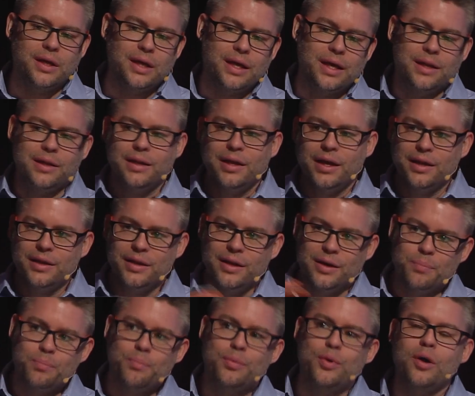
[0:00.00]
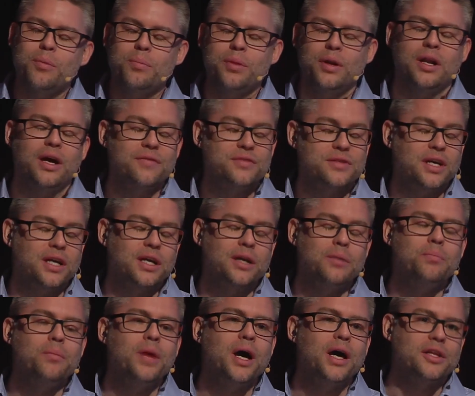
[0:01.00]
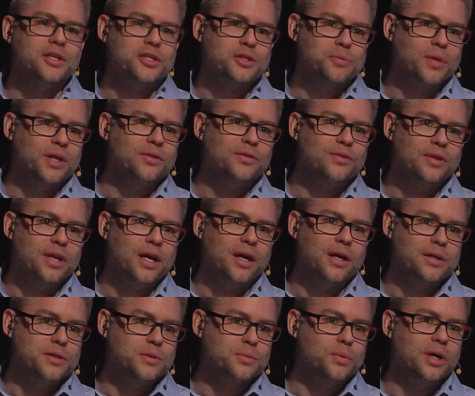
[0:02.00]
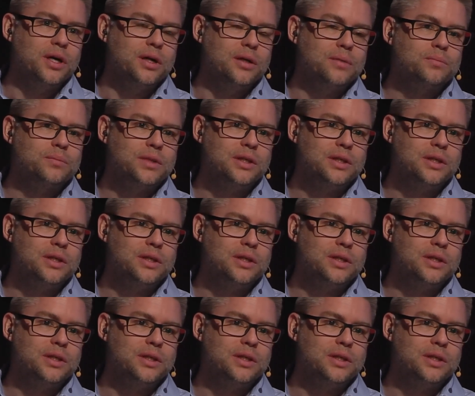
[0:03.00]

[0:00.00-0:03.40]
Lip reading: and a proper lifecycle management to that as well.